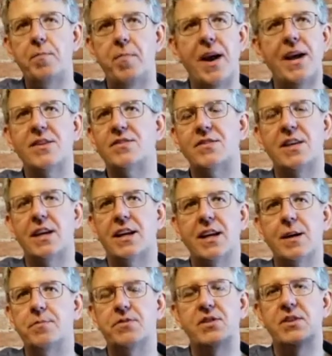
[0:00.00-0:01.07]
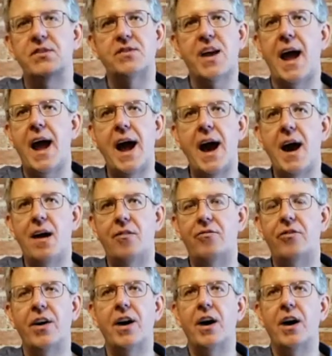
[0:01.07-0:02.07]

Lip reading: bass that Gibsons have,